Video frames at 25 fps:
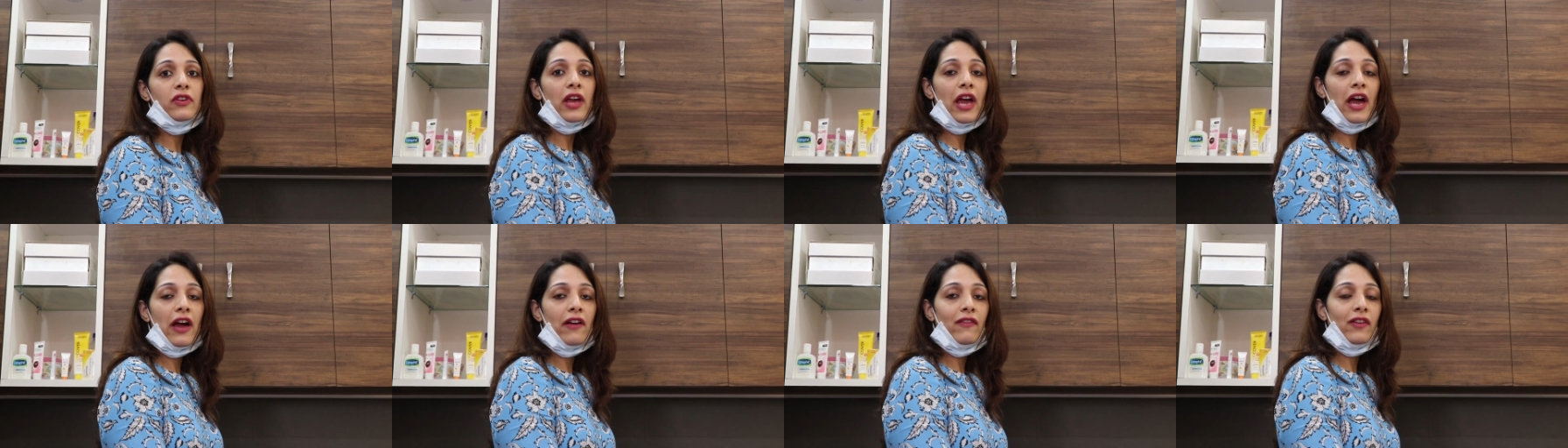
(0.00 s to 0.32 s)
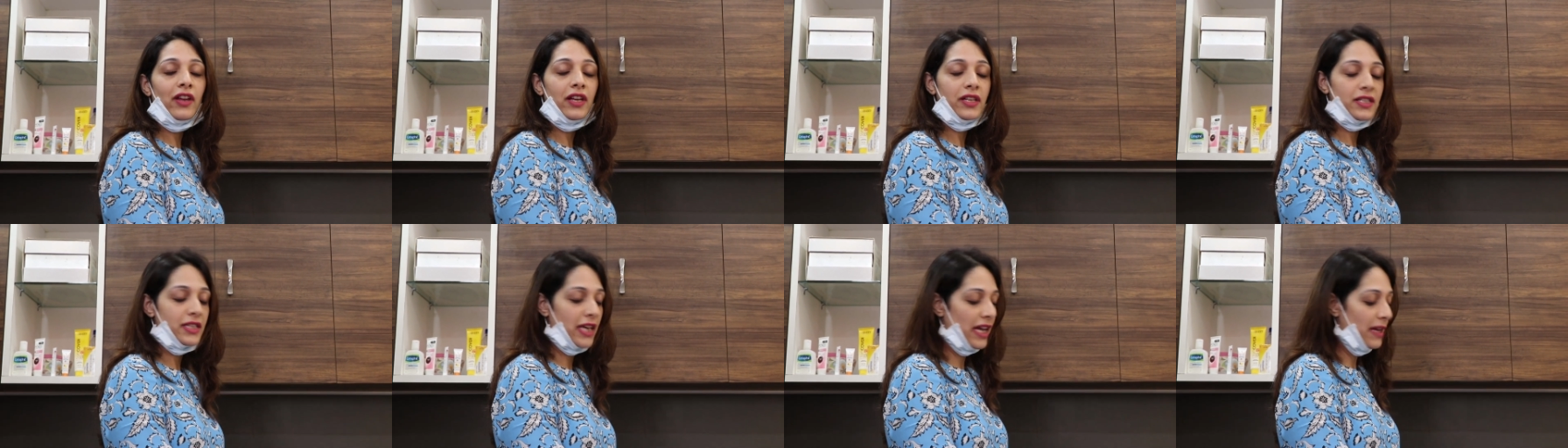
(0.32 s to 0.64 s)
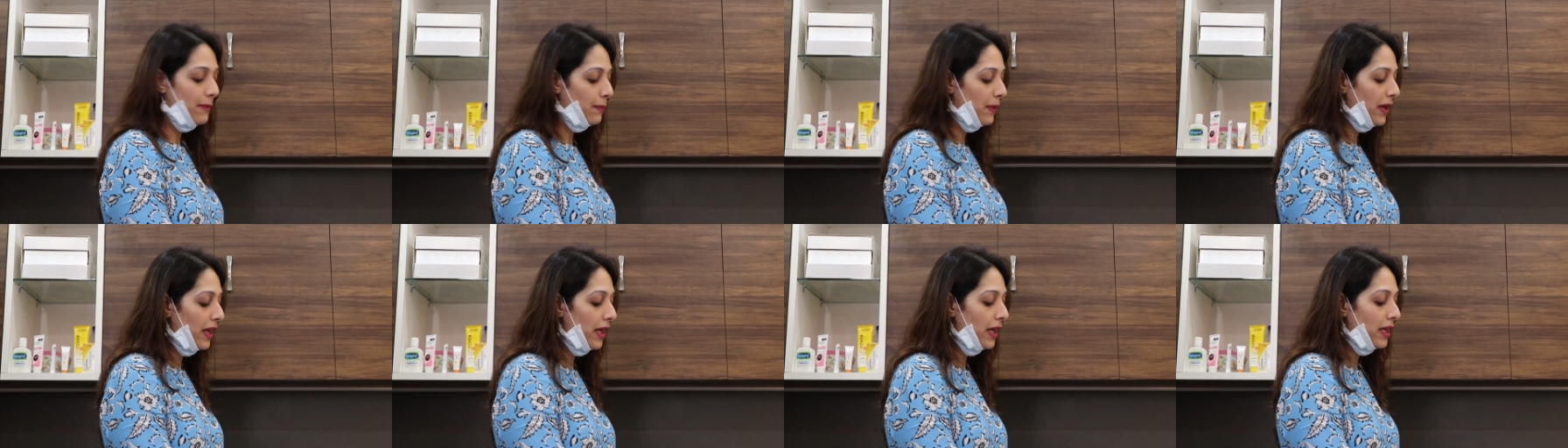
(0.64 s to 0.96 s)
we have
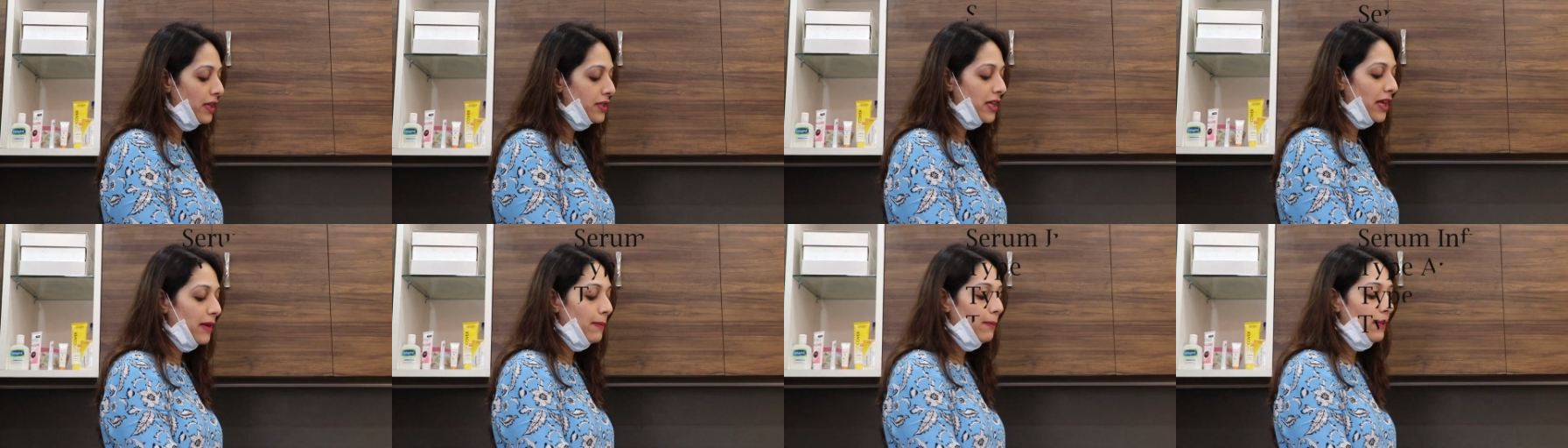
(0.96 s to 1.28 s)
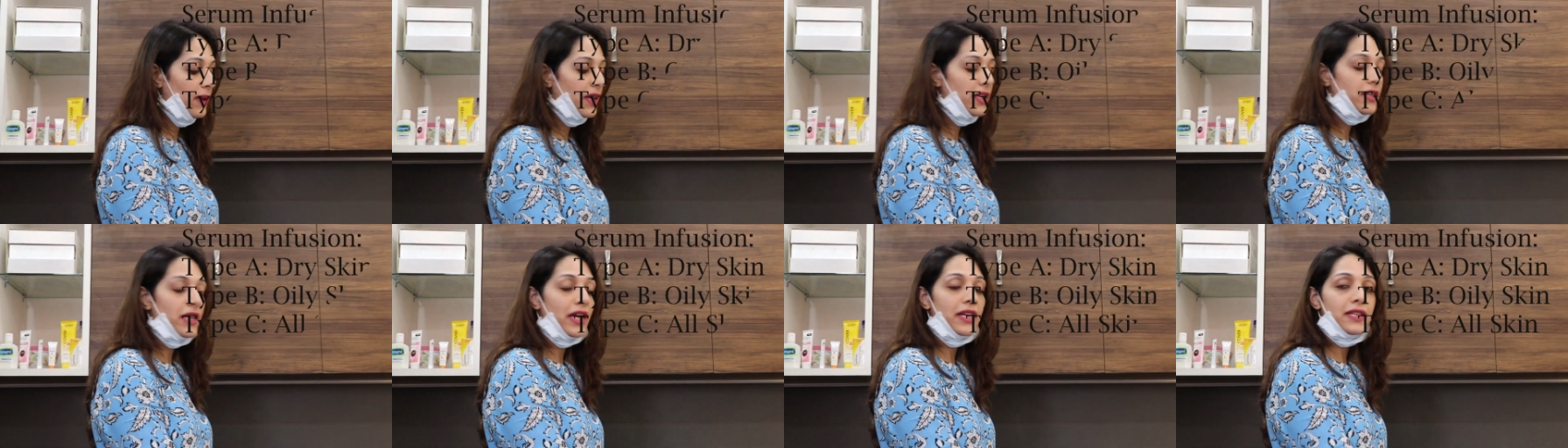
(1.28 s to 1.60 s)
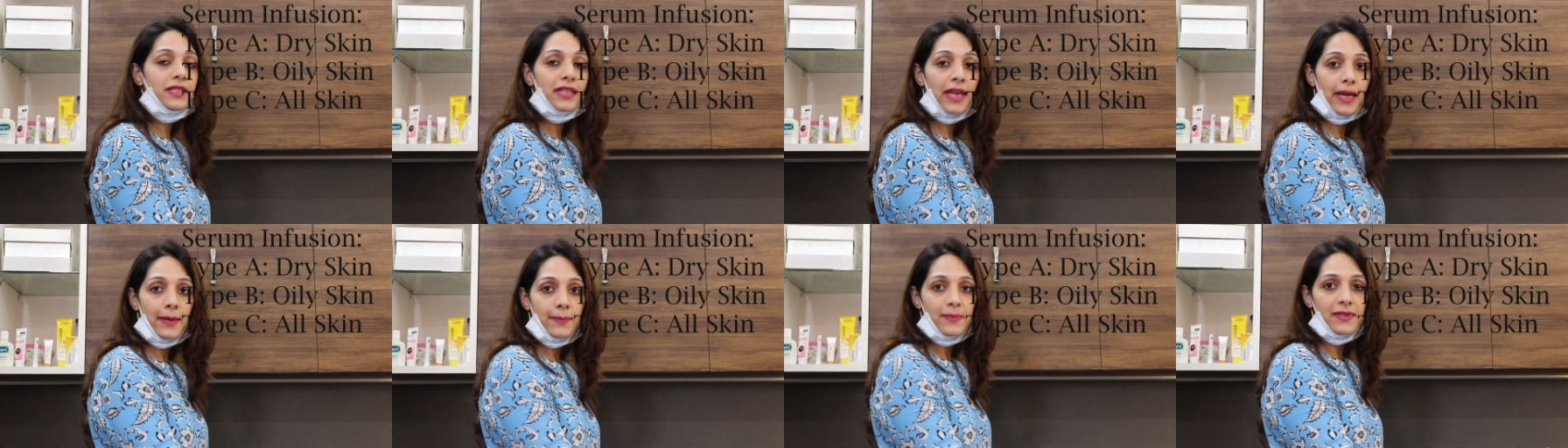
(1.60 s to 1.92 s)
type A, type B
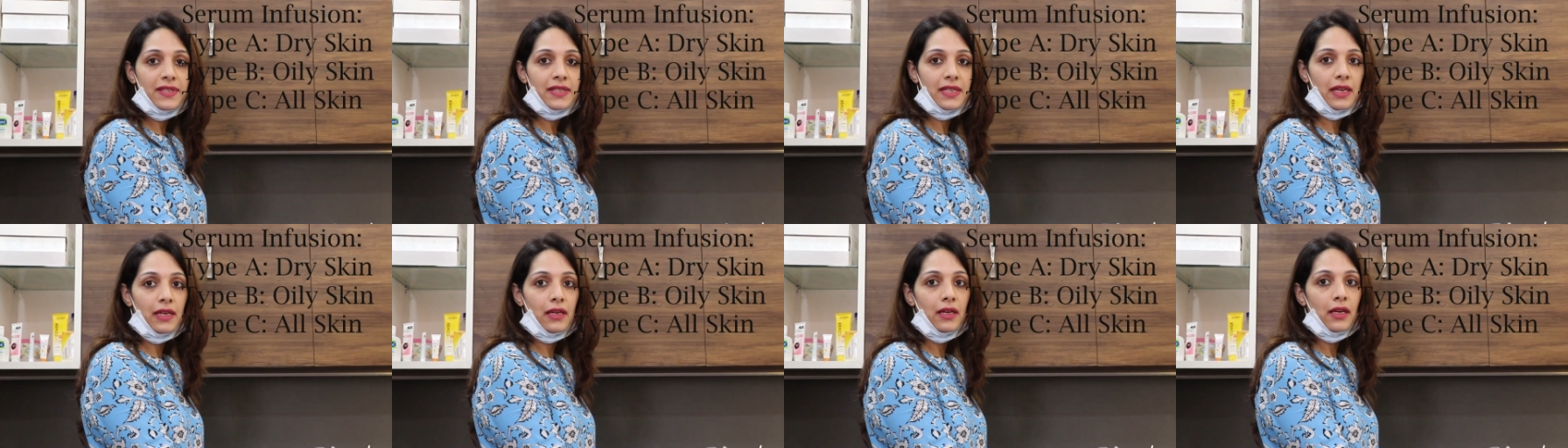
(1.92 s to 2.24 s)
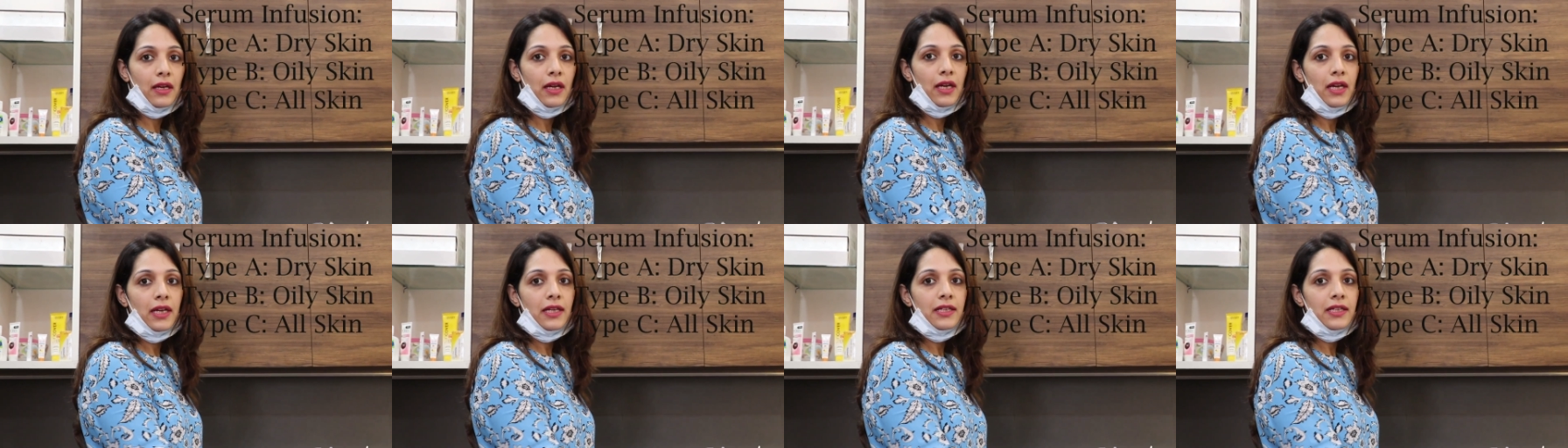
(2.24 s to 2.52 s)
and type C.